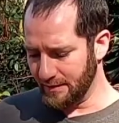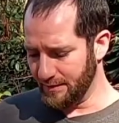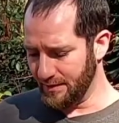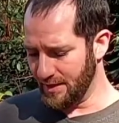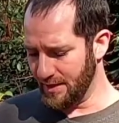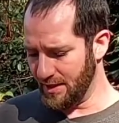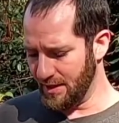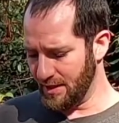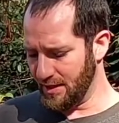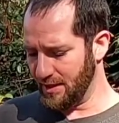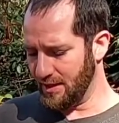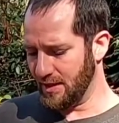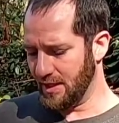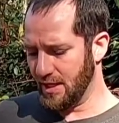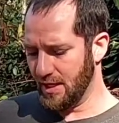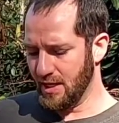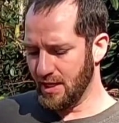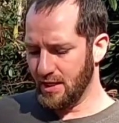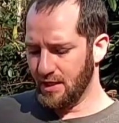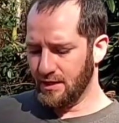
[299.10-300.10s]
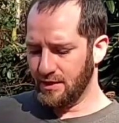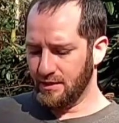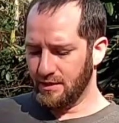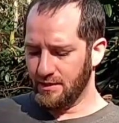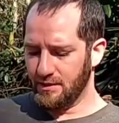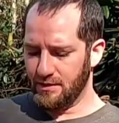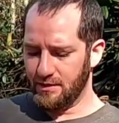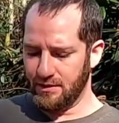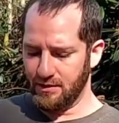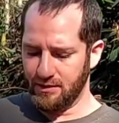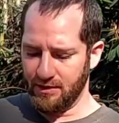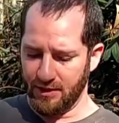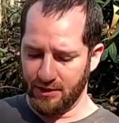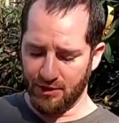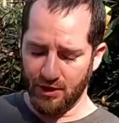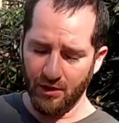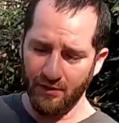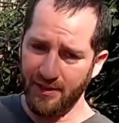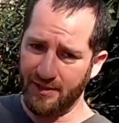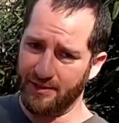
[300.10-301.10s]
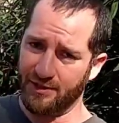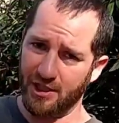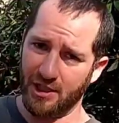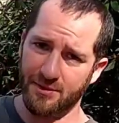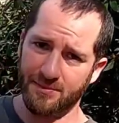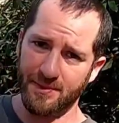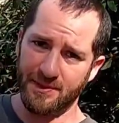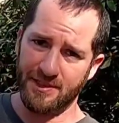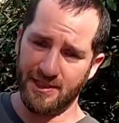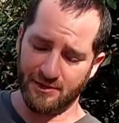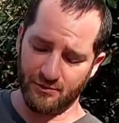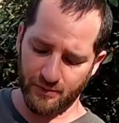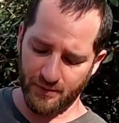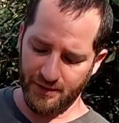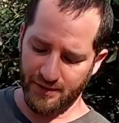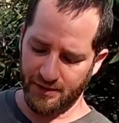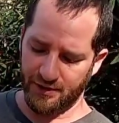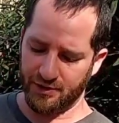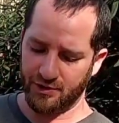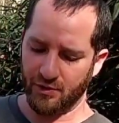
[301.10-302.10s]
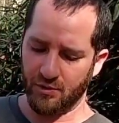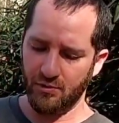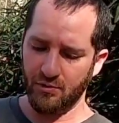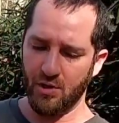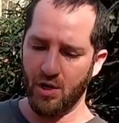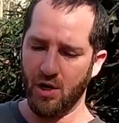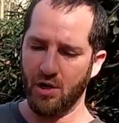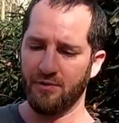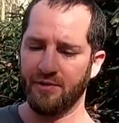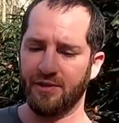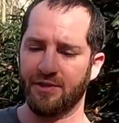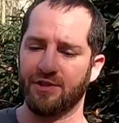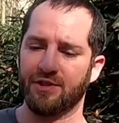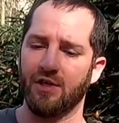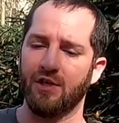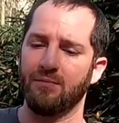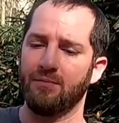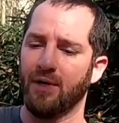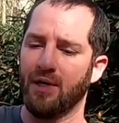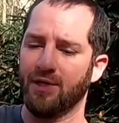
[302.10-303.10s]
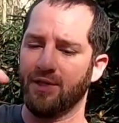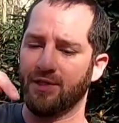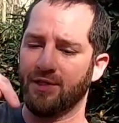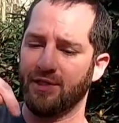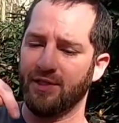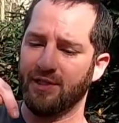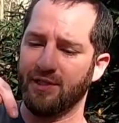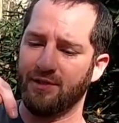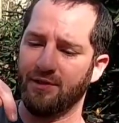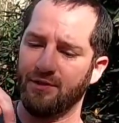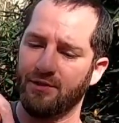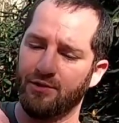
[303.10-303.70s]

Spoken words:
The The only adjustment that's really external on this scope, other than